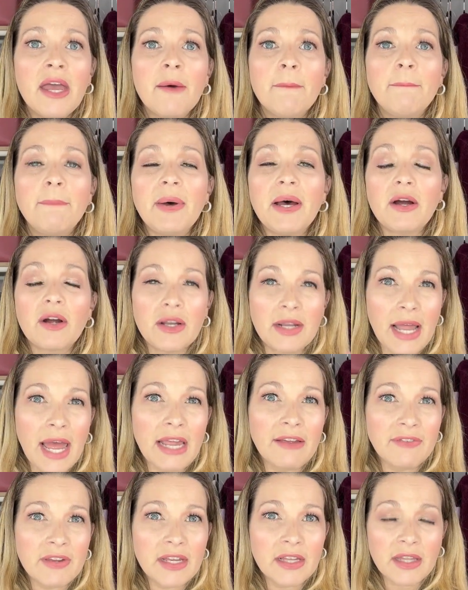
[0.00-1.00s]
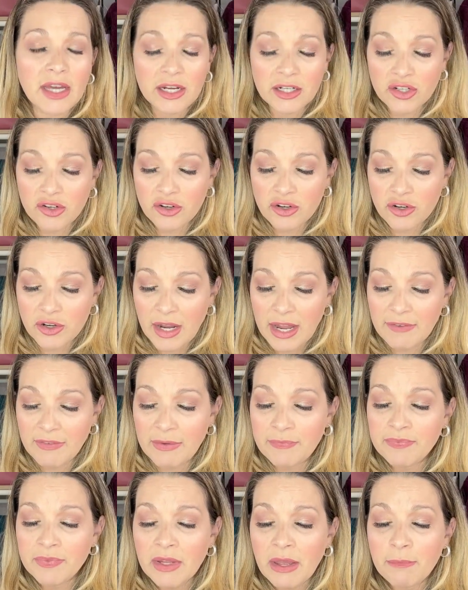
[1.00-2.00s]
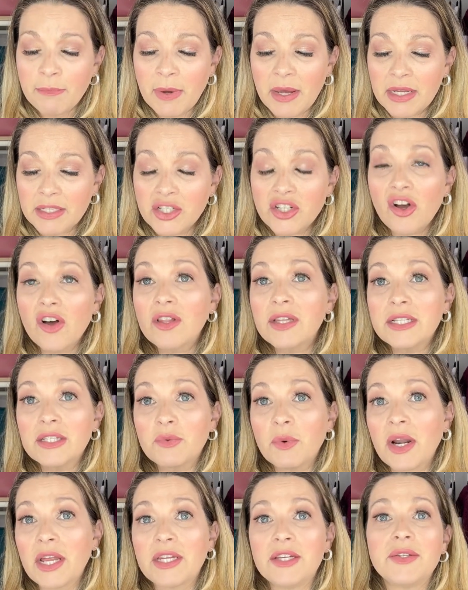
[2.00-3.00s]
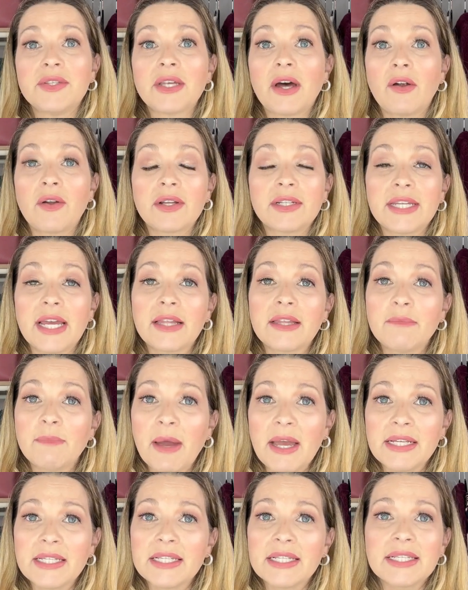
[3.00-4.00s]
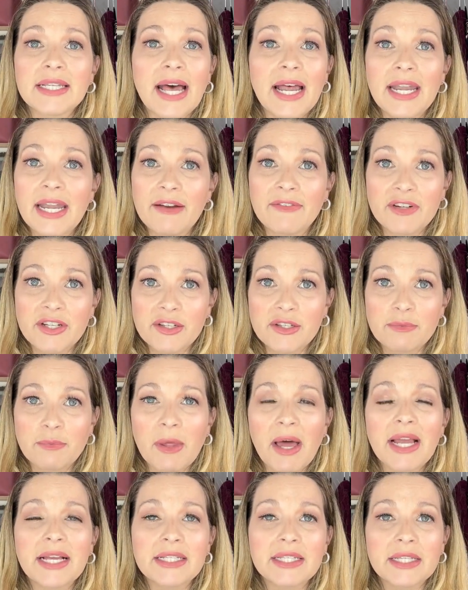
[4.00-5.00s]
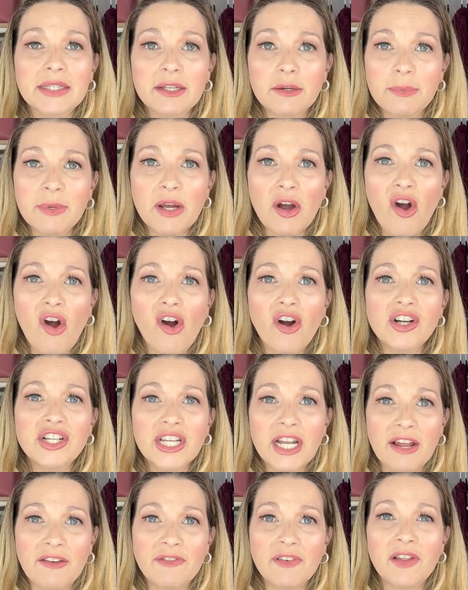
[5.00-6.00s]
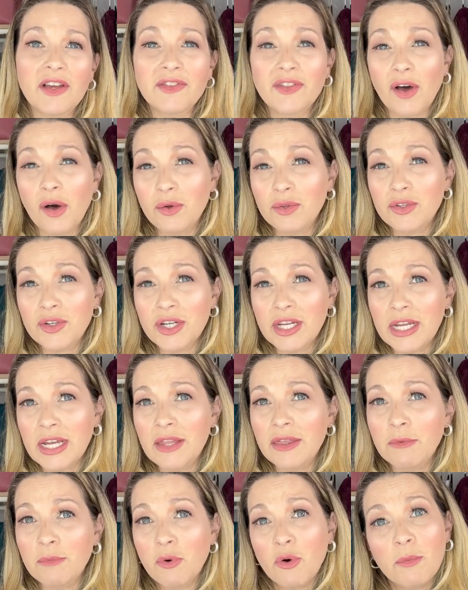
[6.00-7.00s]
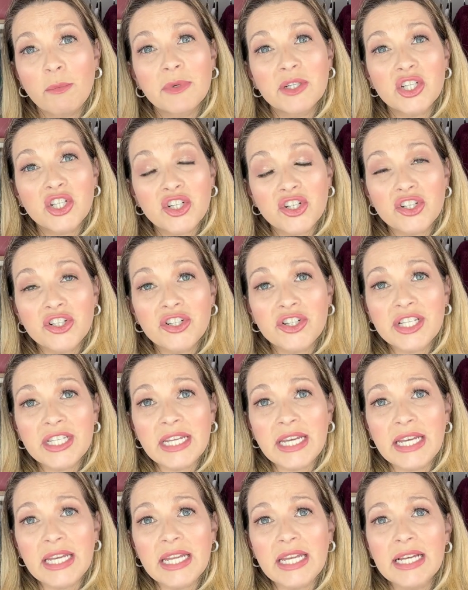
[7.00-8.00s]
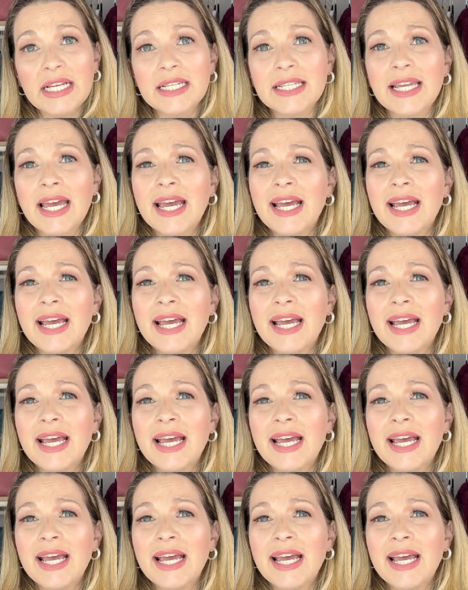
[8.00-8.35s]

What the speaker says: but a navy, like a darker navy. But chocolate's what I use on a daily basis. I never use black. It's a little bit harsh, and I feel like the older you get and the more mature your skin is,